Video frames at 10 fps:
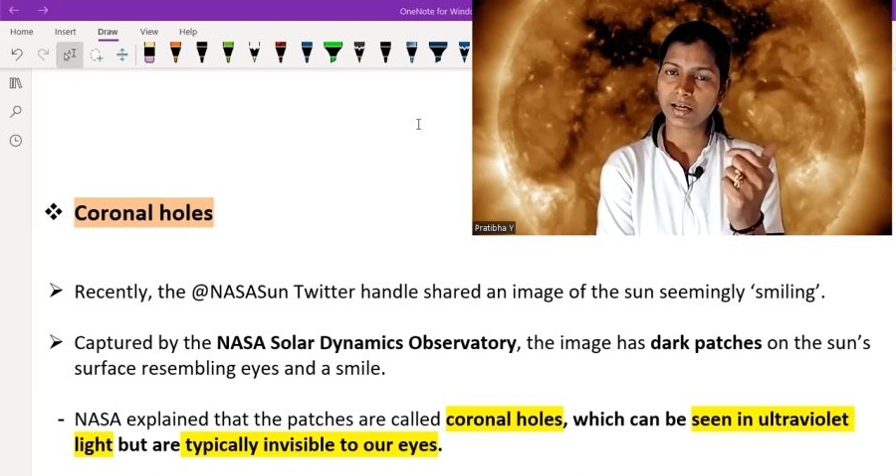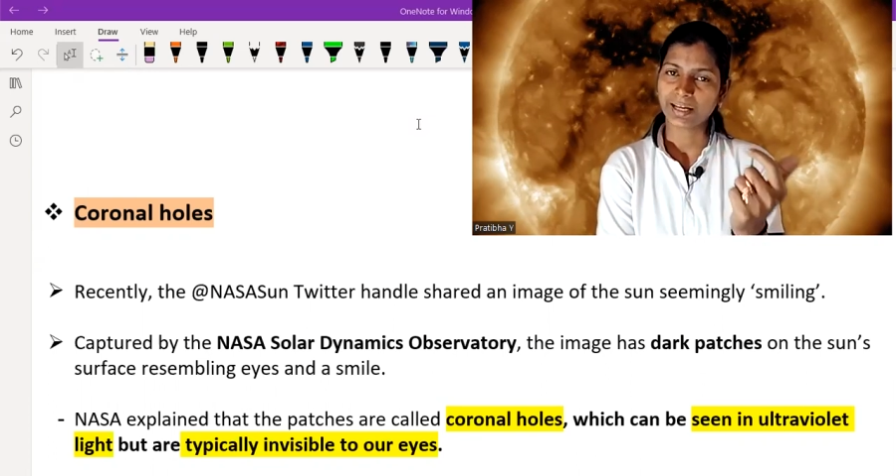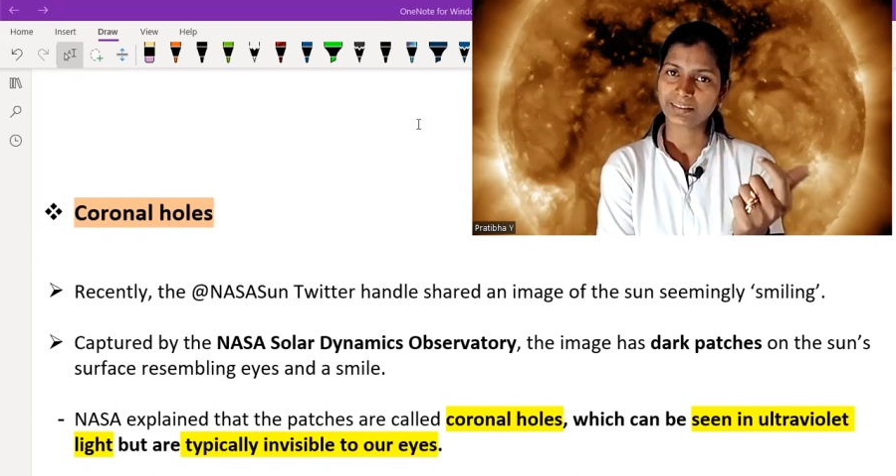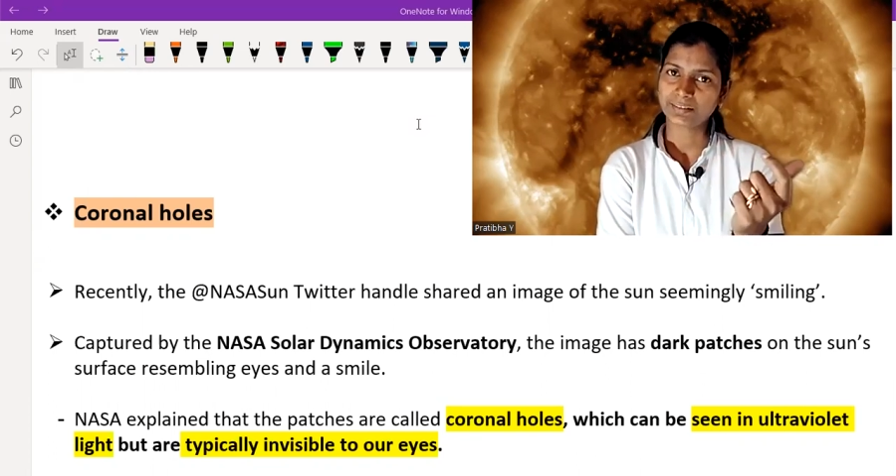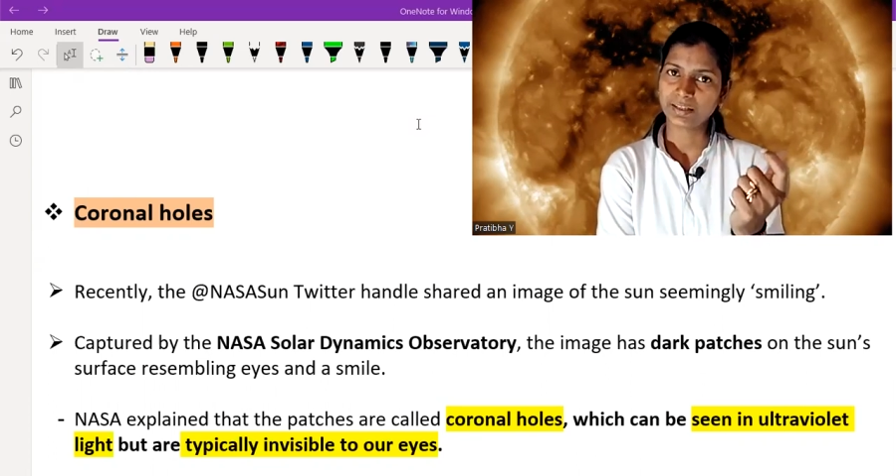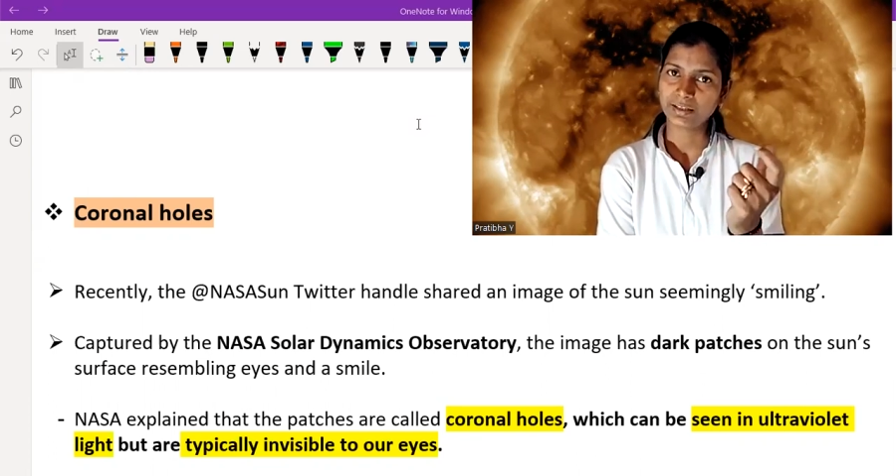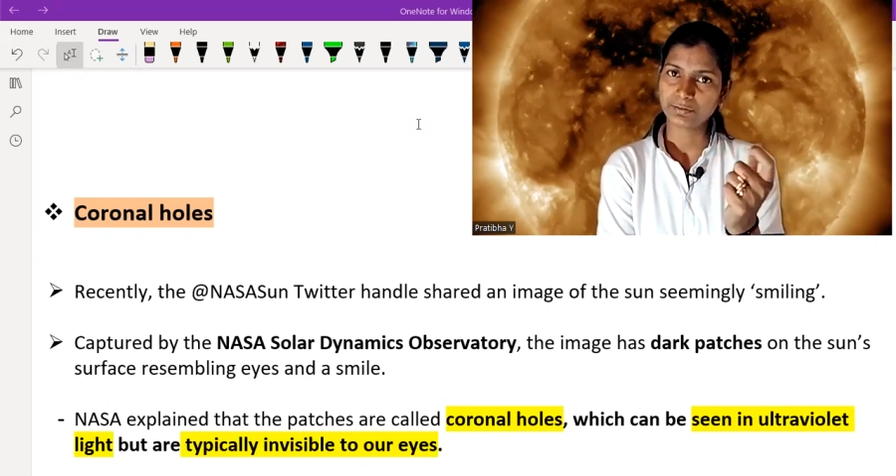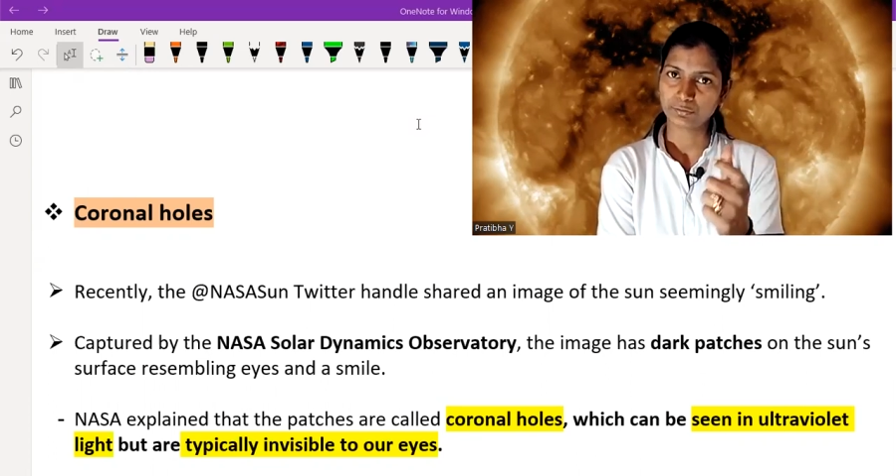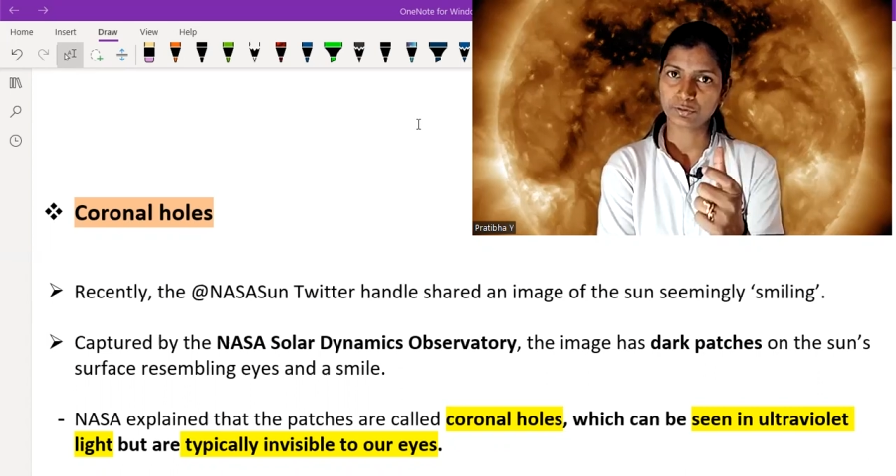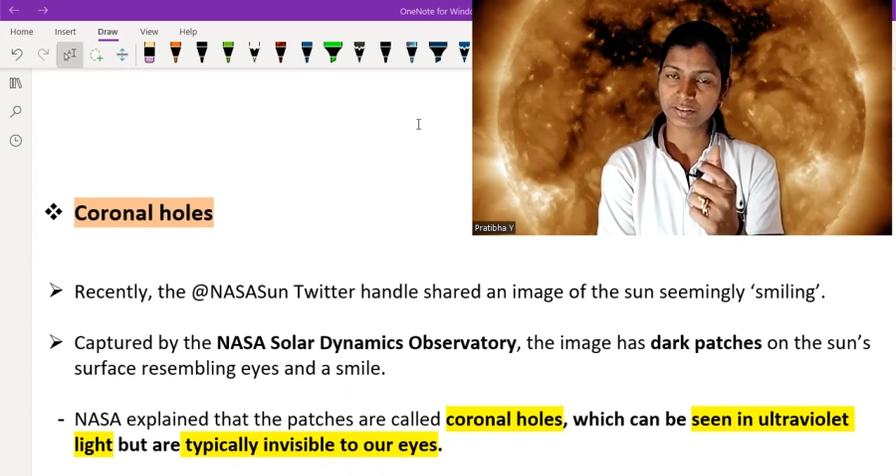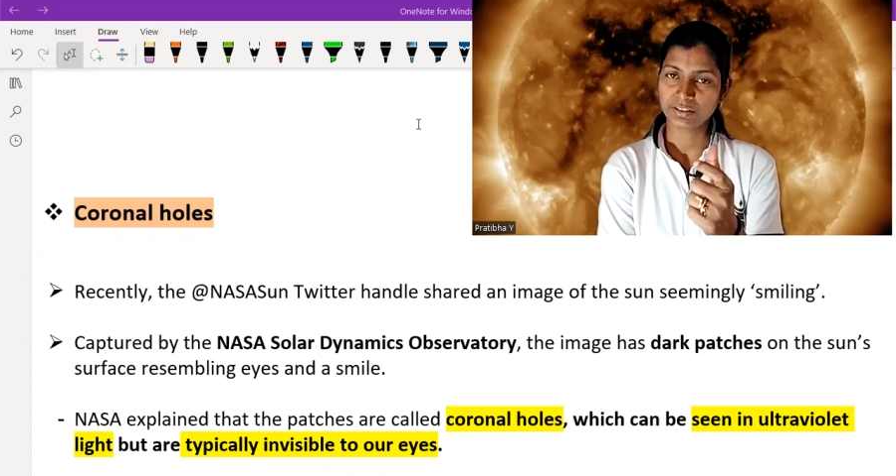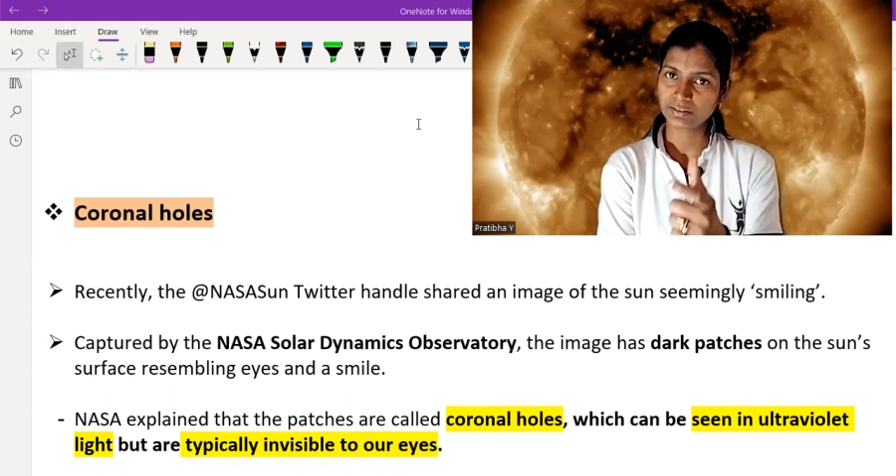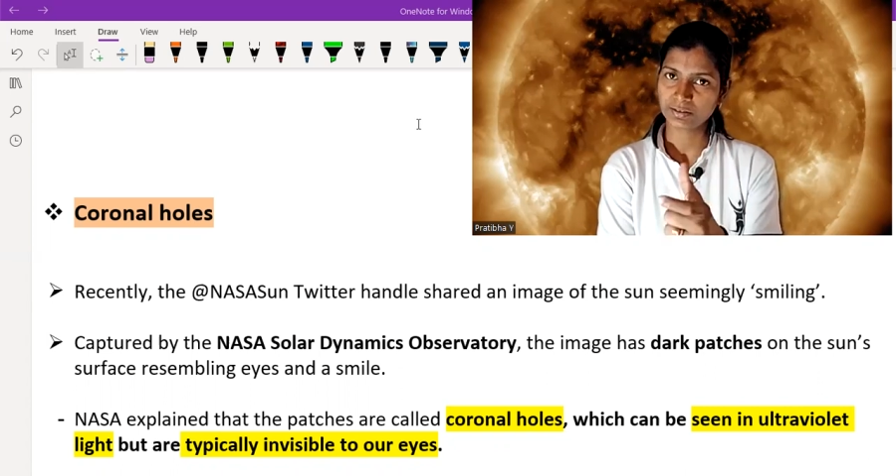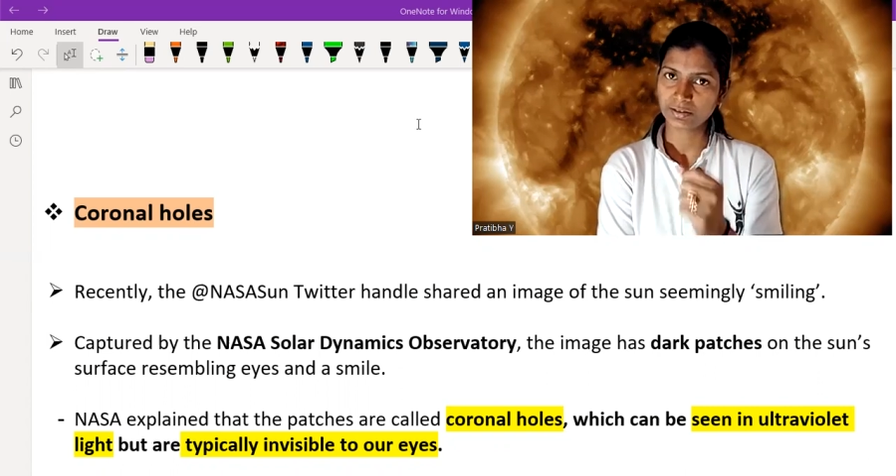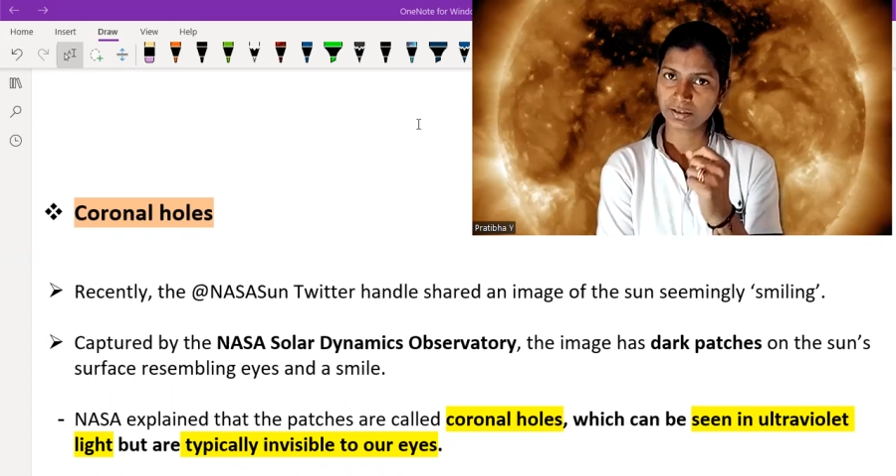X-ray fluorescence